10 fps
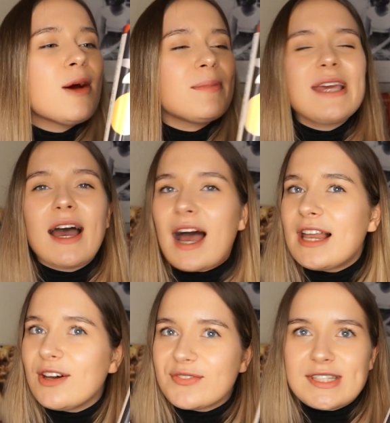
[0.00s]
But yeah, I
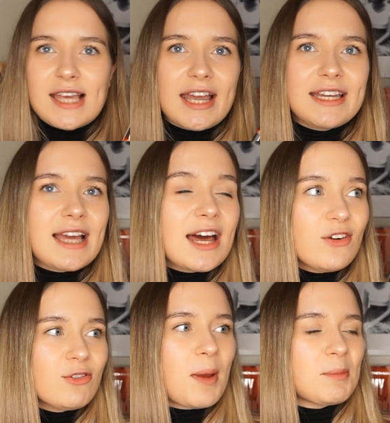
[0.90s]
love this. I
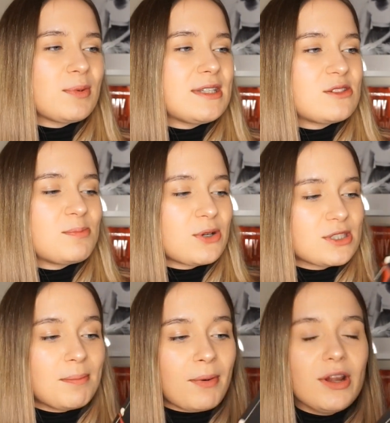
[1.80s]
cannot remember what this book
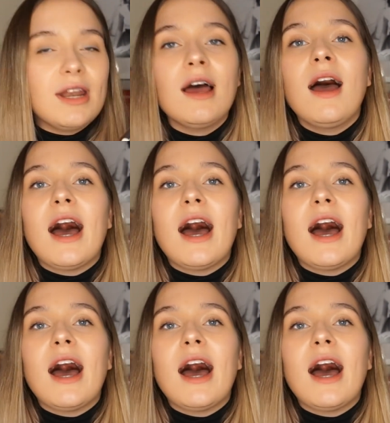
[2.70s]
is about.